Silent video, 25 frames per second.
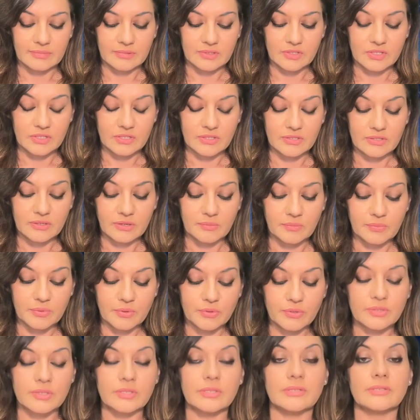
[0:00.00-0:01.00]
just so
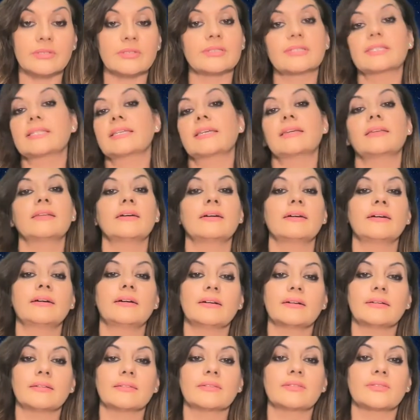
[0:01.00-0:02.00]
important to stay in our
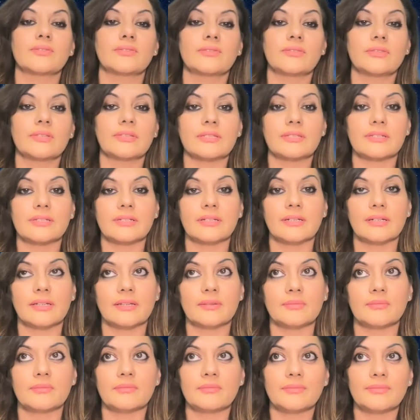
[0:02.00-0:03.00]
hearts through this
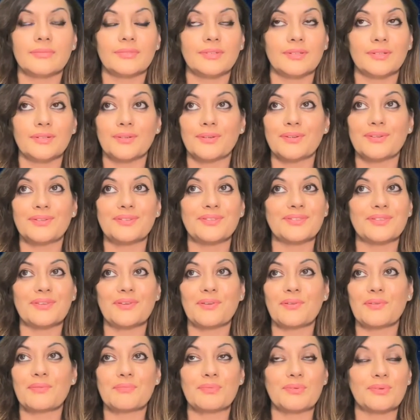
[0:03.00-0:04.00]
time. You know, so
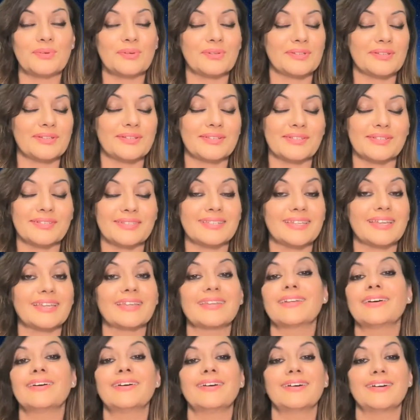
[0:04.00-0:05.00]
important to stay
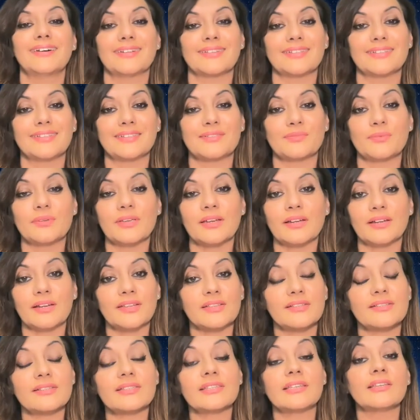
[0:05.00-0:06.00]
in our hearts. We are
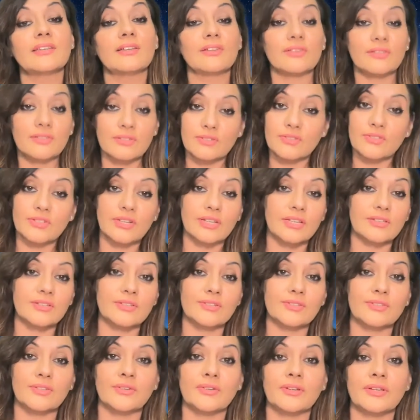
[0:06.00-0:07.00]
going to see lots of
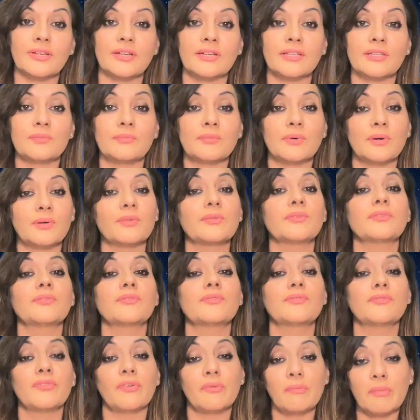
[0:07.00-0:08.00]
changes on earth, but
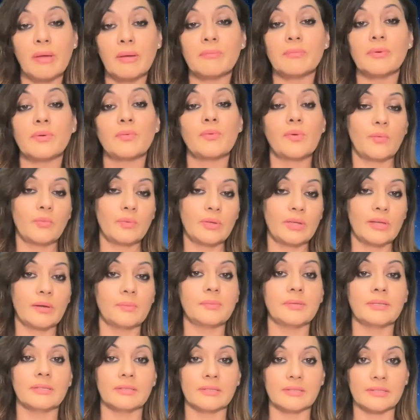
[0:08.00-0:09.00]
remember what we are
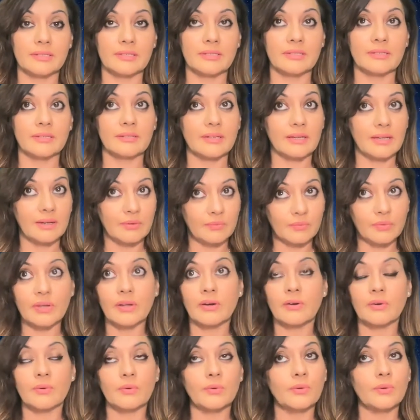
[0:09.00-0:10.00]
building, and we
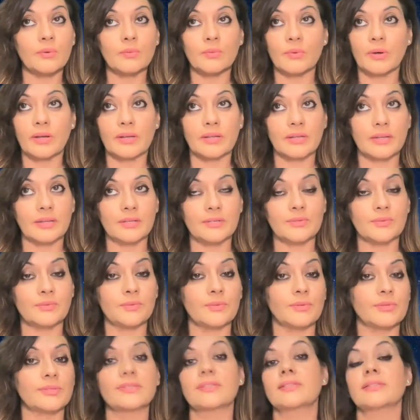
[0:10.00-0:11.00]
are all working
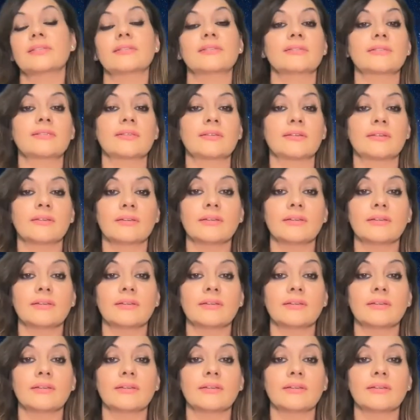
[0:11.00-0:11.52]
towards this